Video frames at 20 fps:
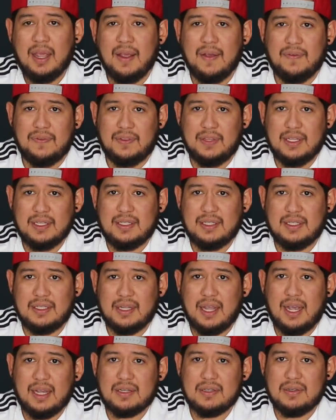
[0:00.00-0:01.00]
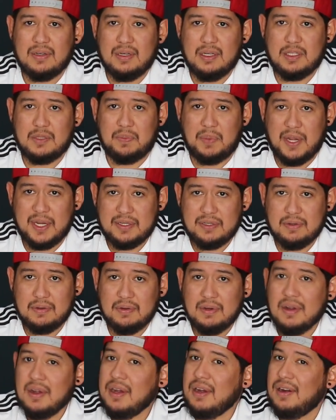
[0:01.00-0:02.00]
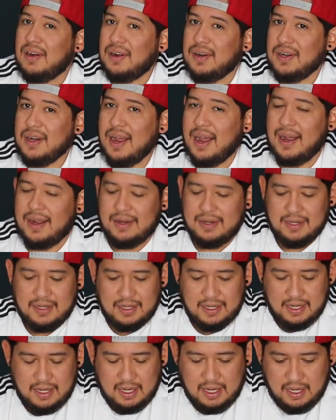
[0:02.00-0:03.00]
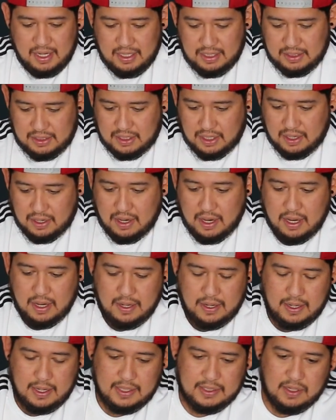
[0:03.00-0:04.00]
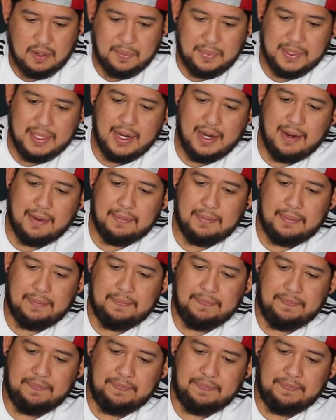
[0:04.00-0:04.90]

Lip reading: if this is actually special or not. So let's open it up.